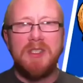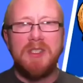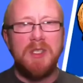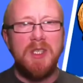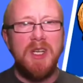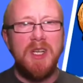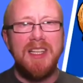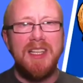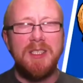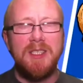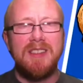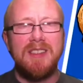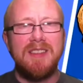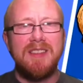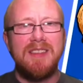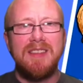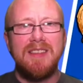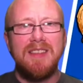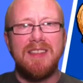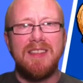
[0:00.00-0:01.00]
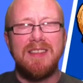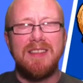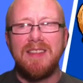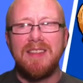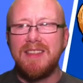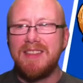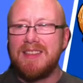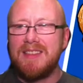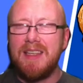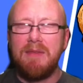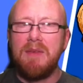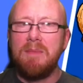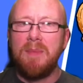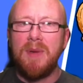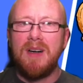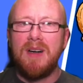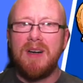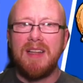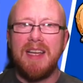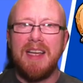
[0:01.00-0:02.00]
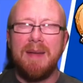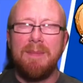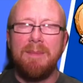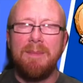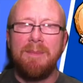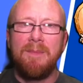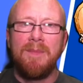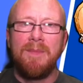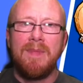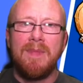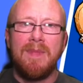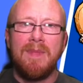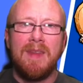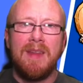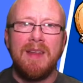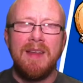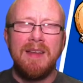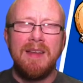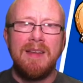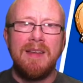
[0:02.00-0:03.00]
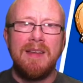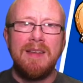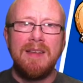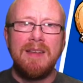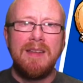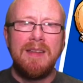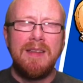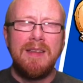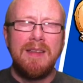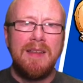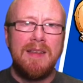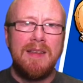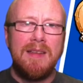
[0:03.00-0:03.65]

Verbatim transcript: changed. It's it's a different ball game. It's